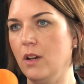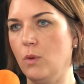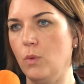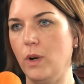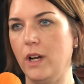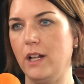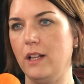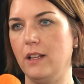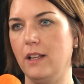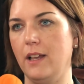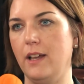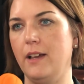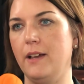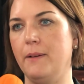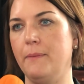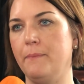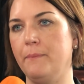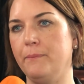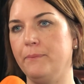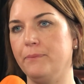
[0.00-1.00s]
Well.
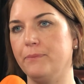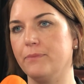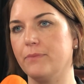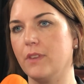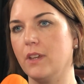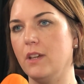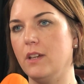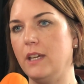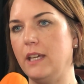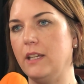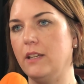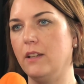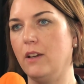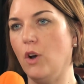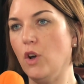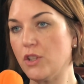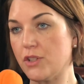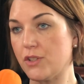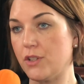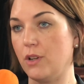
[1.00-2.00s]
Um, In
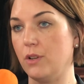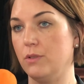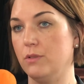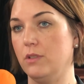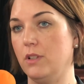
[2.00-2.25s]
Oslo,